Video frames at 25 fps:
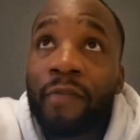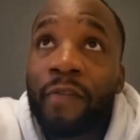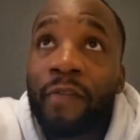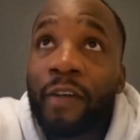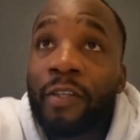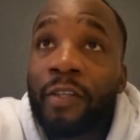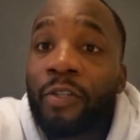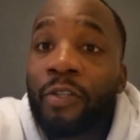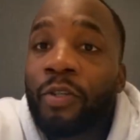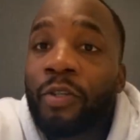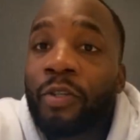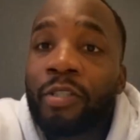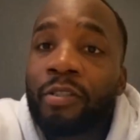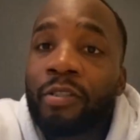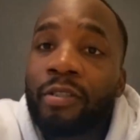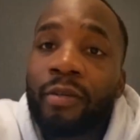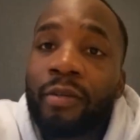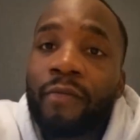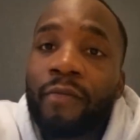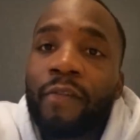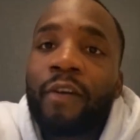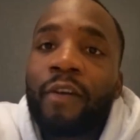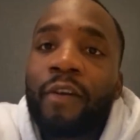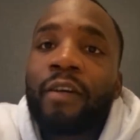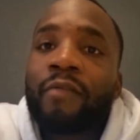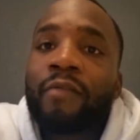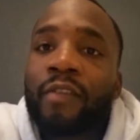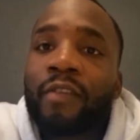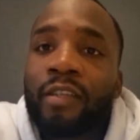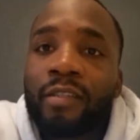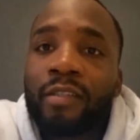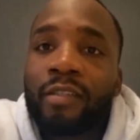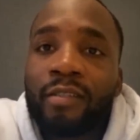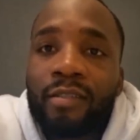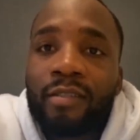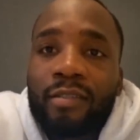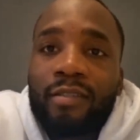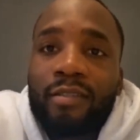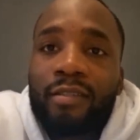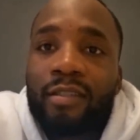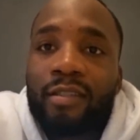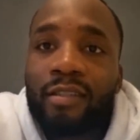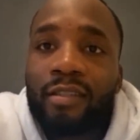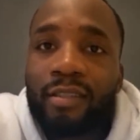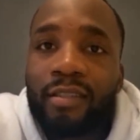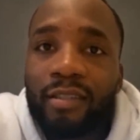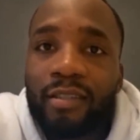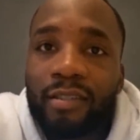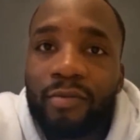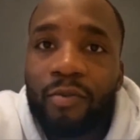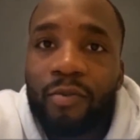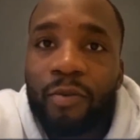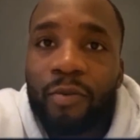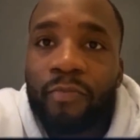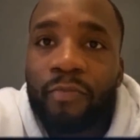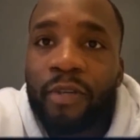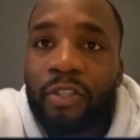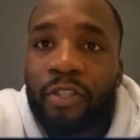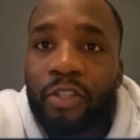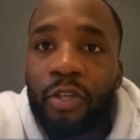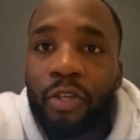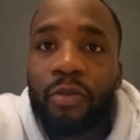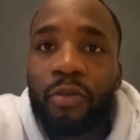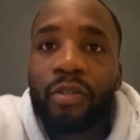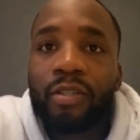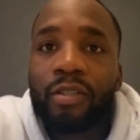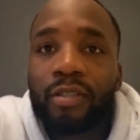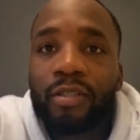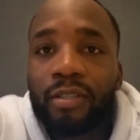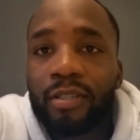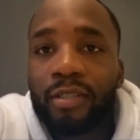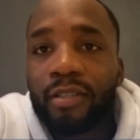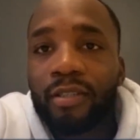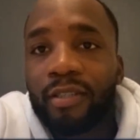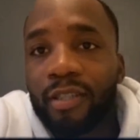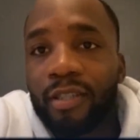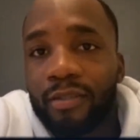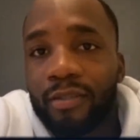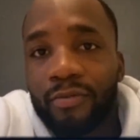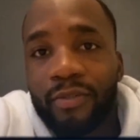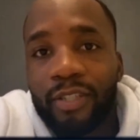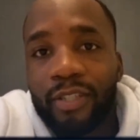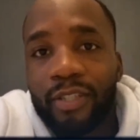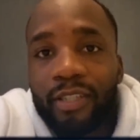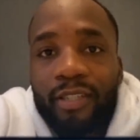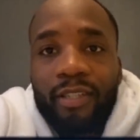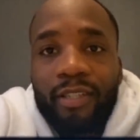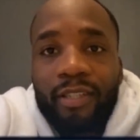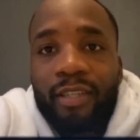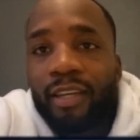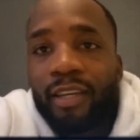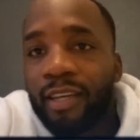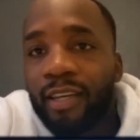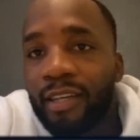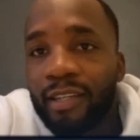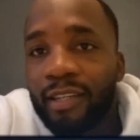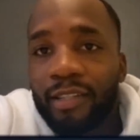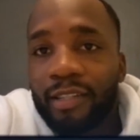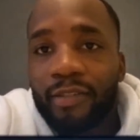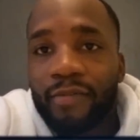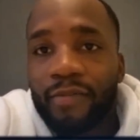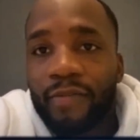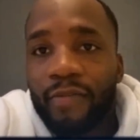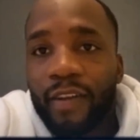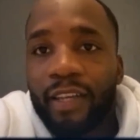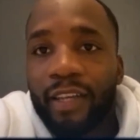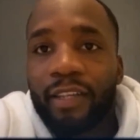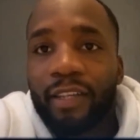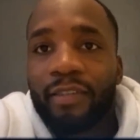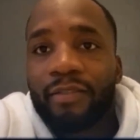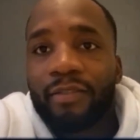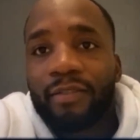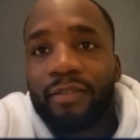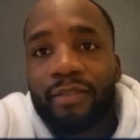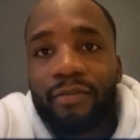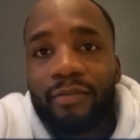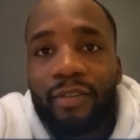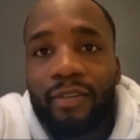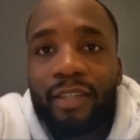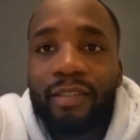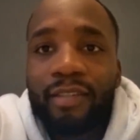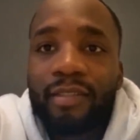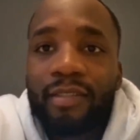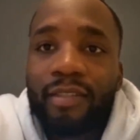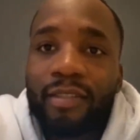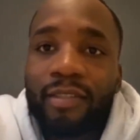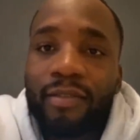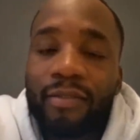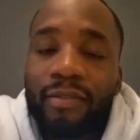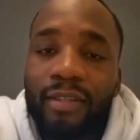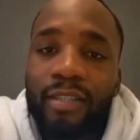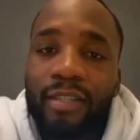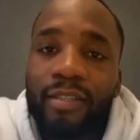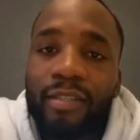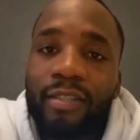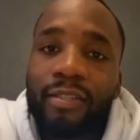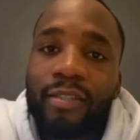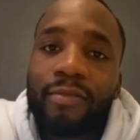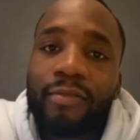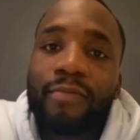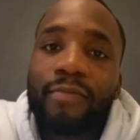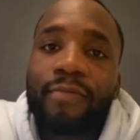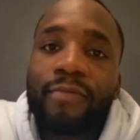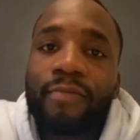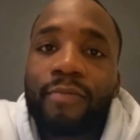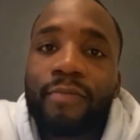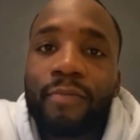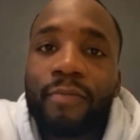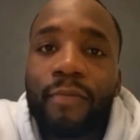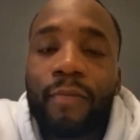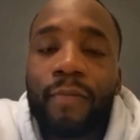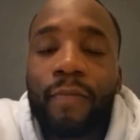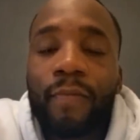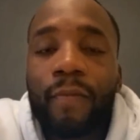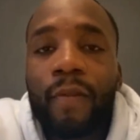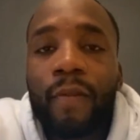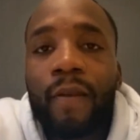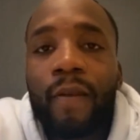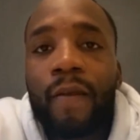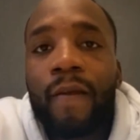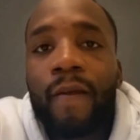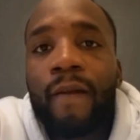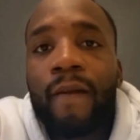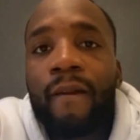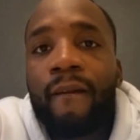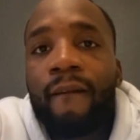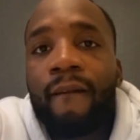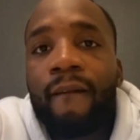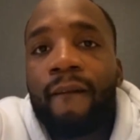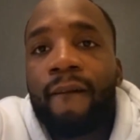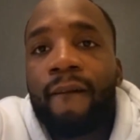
not fighting no one in the top five, then it's one big joke. It's not really, it's fake, right? So I don't know. One,